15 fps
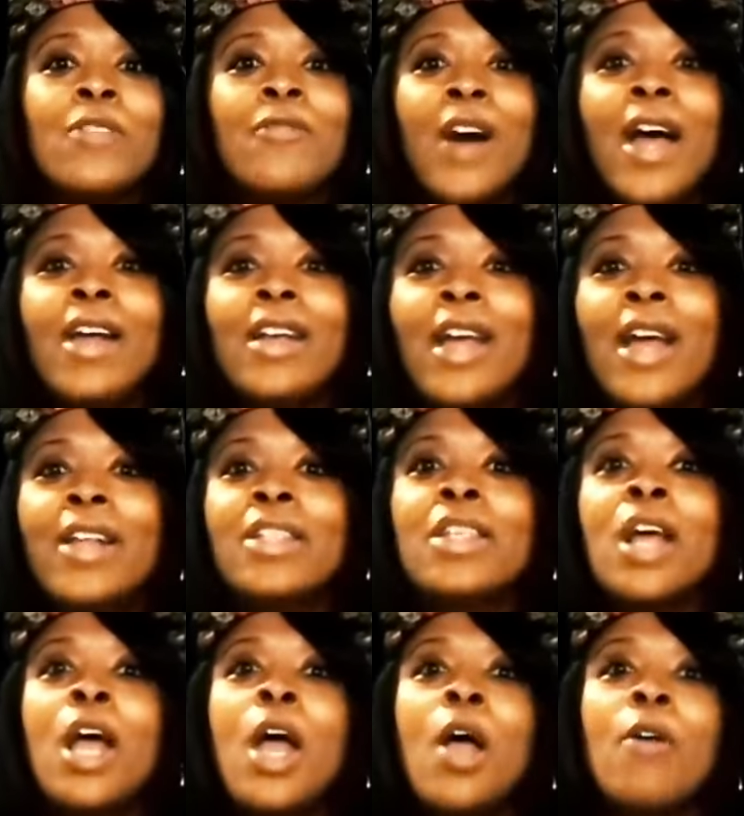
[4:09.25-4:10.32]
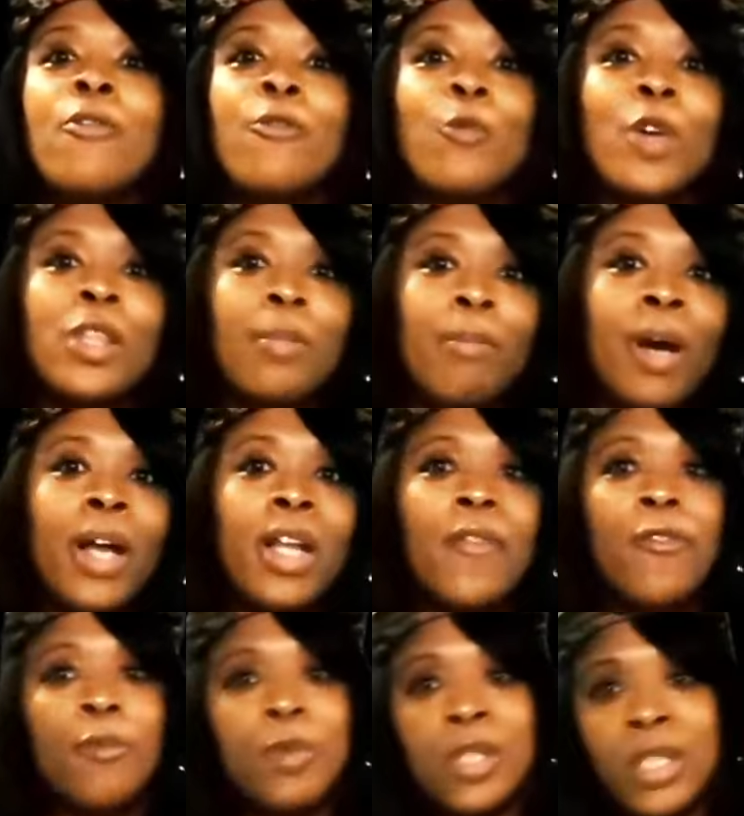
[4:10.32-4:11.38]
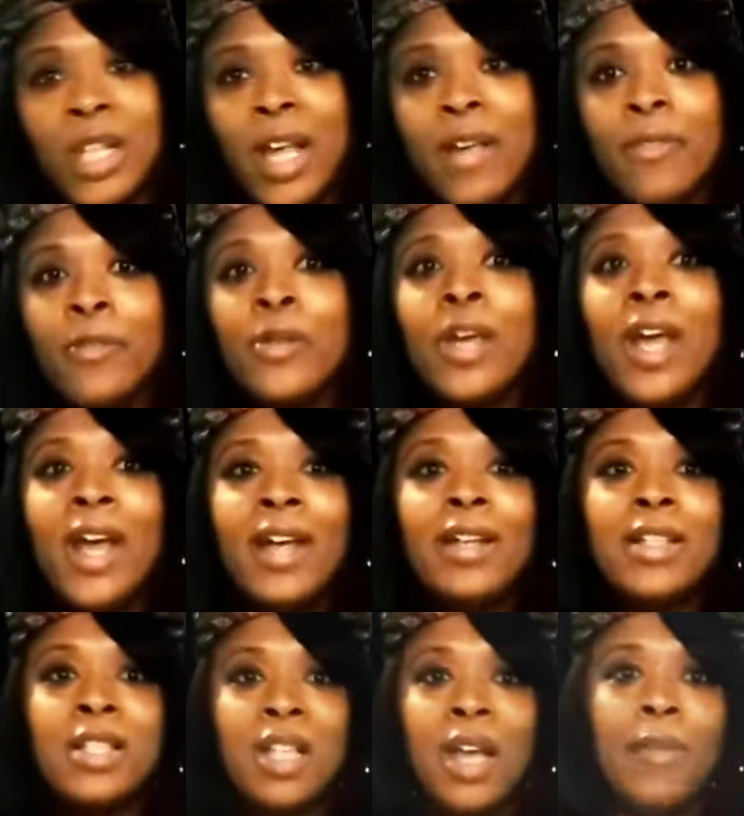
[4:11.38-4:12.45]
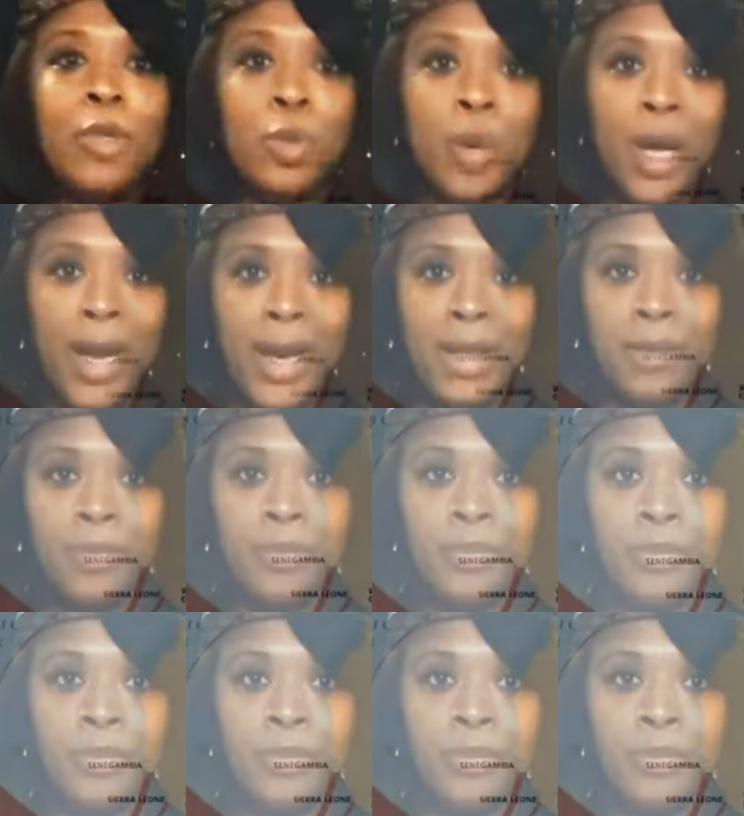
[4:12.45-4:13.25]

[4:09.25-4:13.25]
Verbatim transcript: was financed with money from slavery and the slave trade